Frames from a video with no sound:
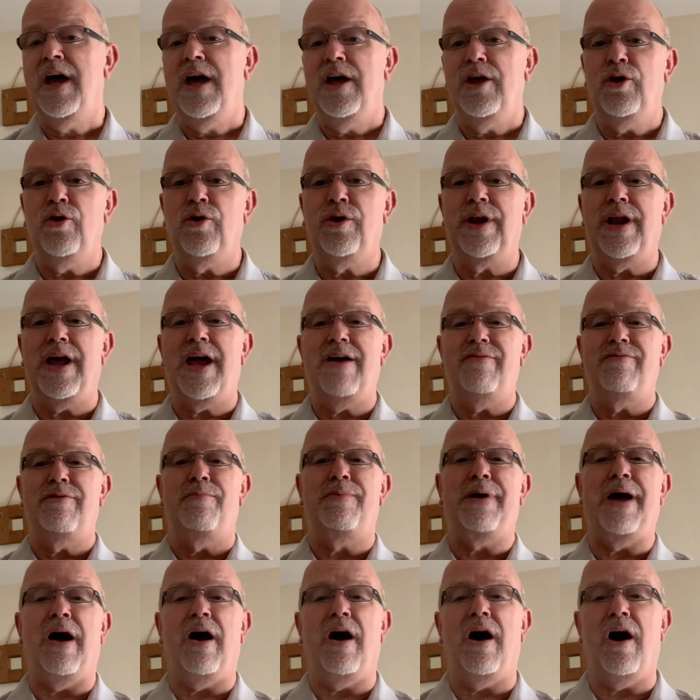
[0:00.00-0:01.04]
You're going to have
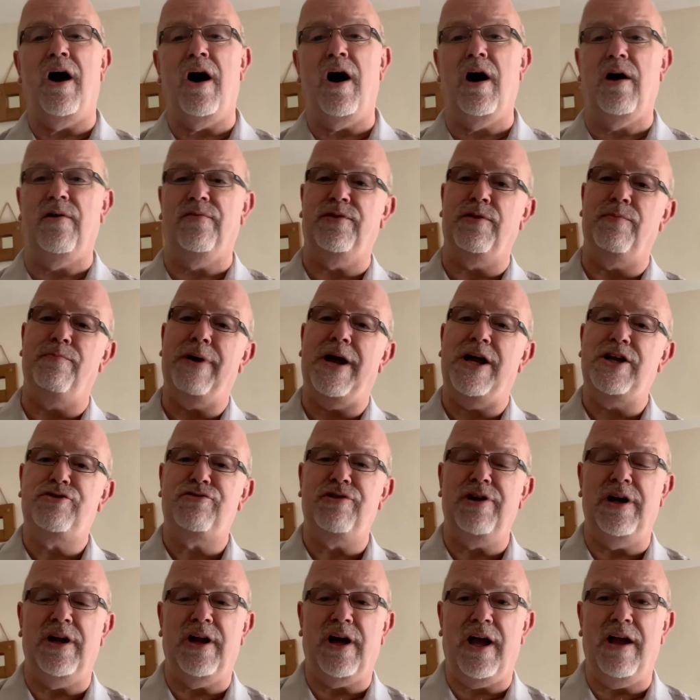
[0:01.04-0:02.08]
about half the
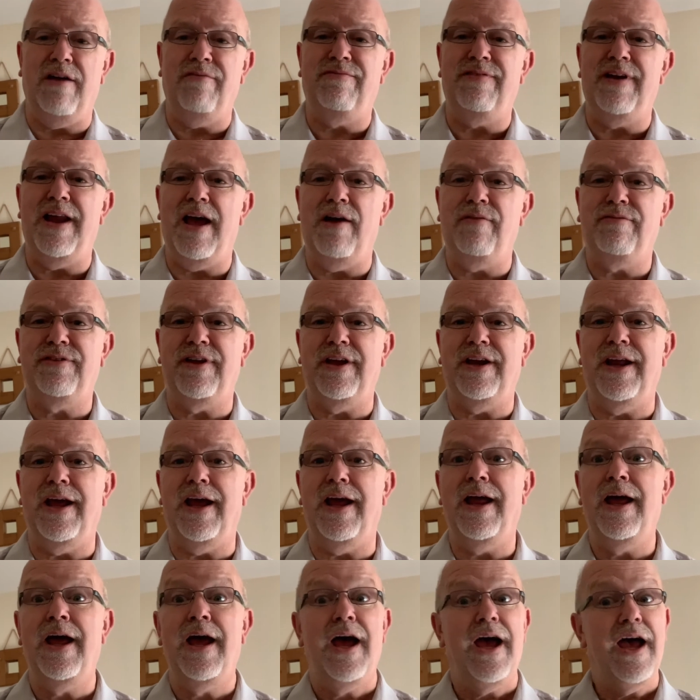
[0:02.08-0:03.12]
battery life left in
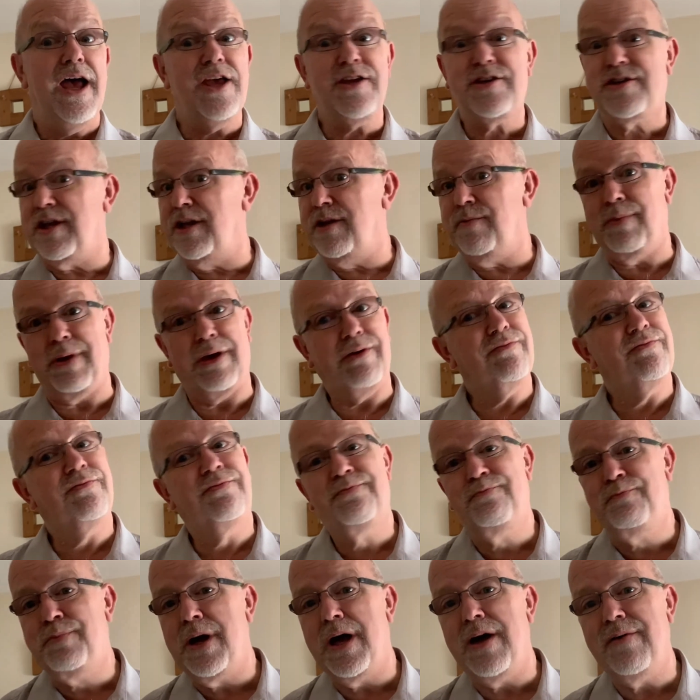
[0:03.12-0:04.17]
it. It's going to be a
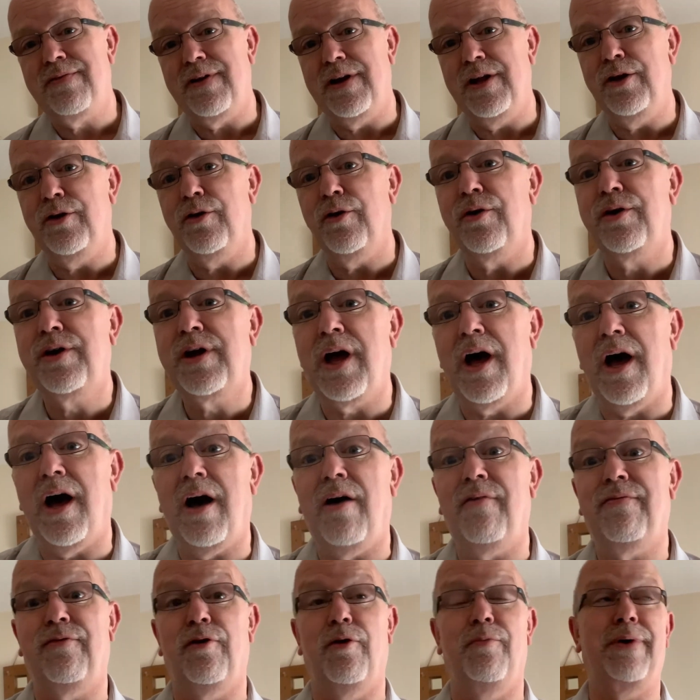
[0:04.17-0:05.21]
perfectly good
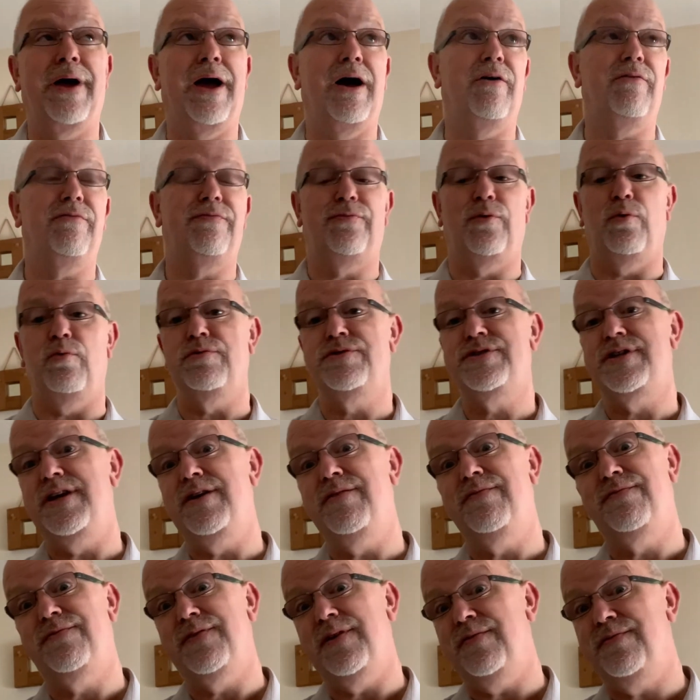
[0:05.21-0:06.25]
car for about 40,
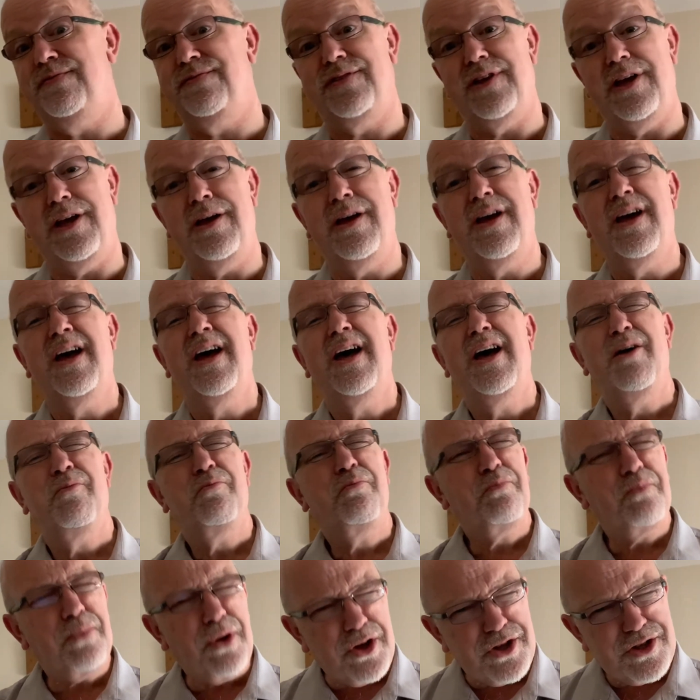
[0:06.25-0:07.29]
50,
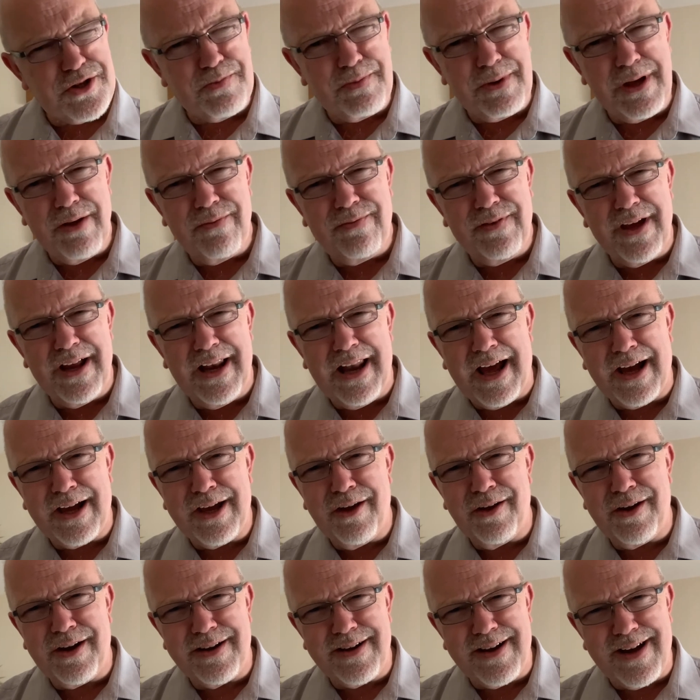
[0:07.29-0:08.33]
possibly if you're
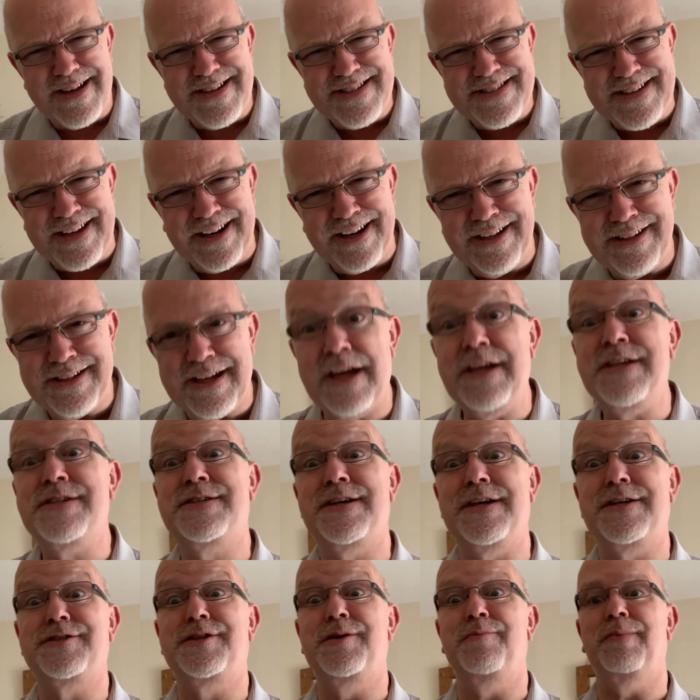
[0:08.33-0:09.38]
lucky on a nice sunny day,
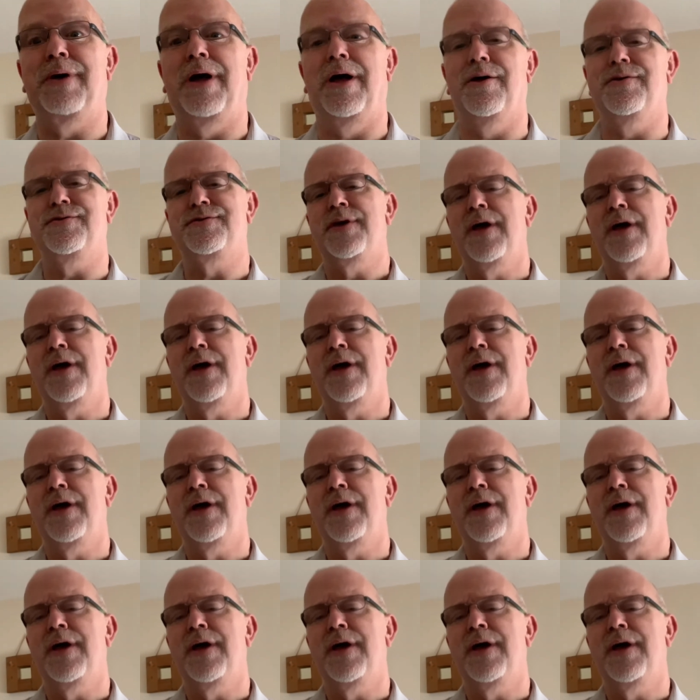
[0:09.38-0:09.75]
60 miles.